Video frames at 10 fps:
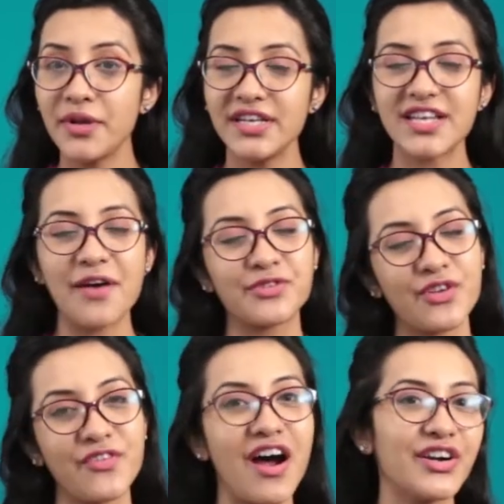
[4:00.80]
many types
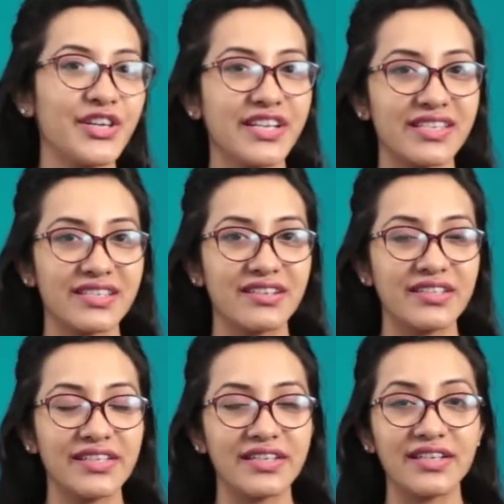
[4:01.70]
of articles are
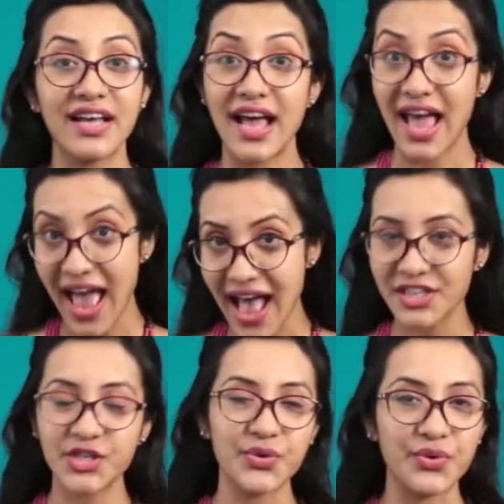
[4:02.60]
there?
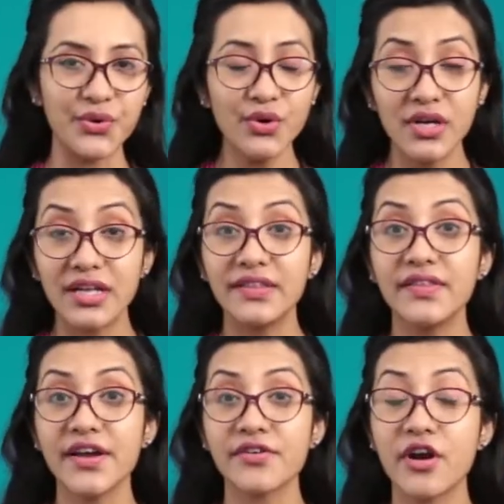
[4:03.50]
As you know,
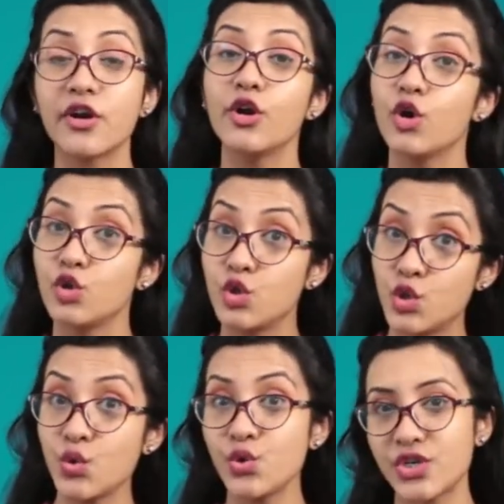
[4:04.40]
there are
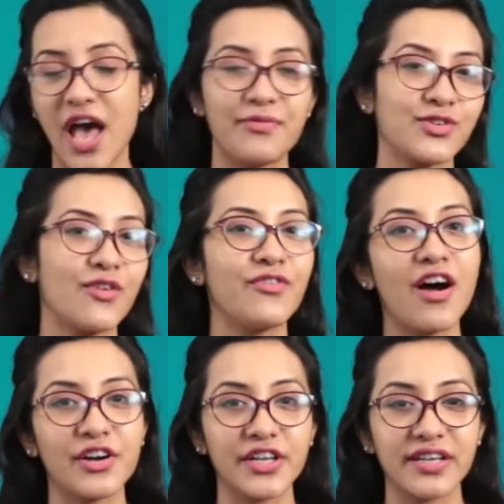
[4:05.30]
two types of
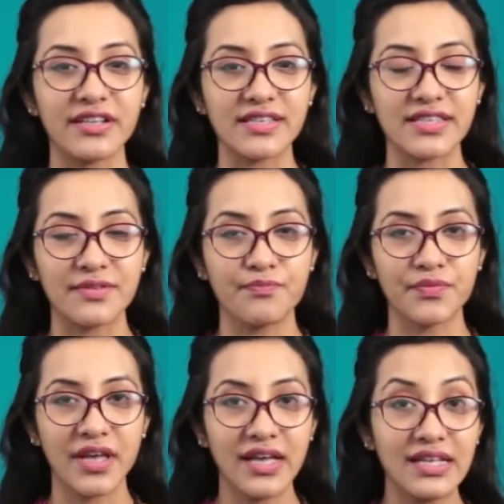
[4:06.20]
articles,
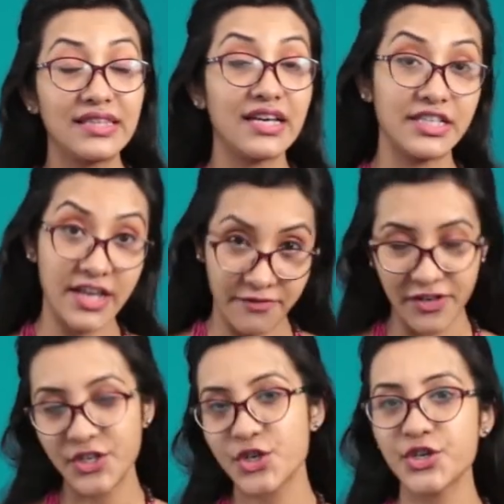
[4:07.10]
the
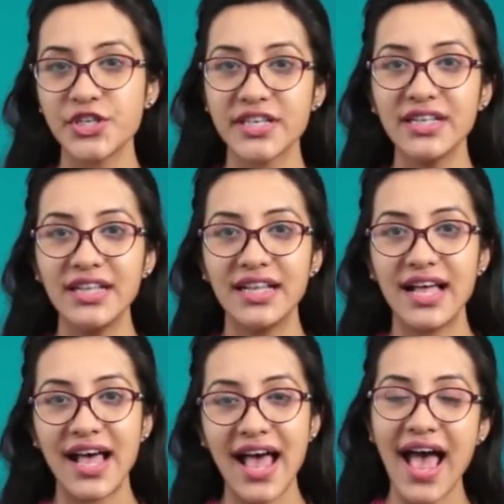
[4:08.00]
definite article
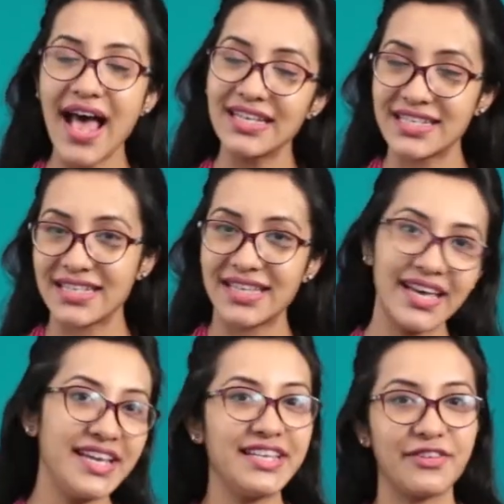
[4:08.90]
and the
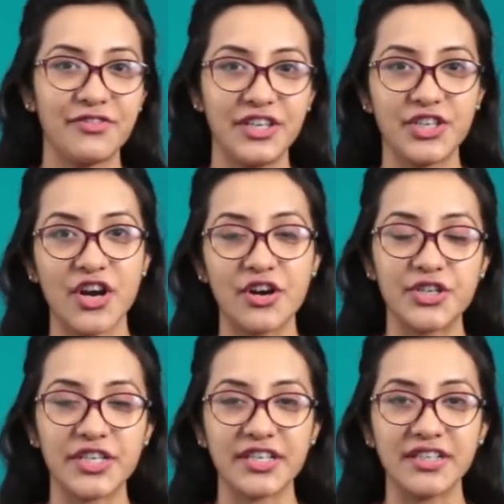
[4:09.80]
indefinite
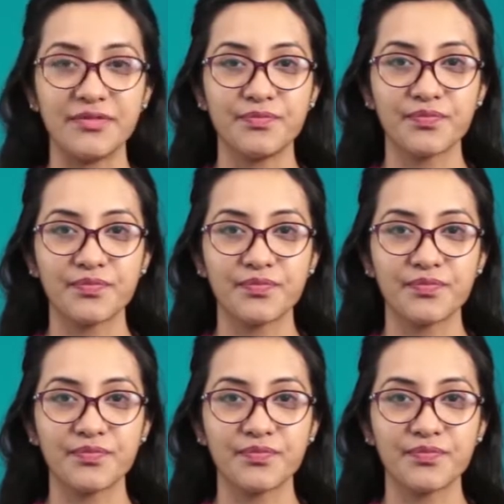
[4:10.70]
article.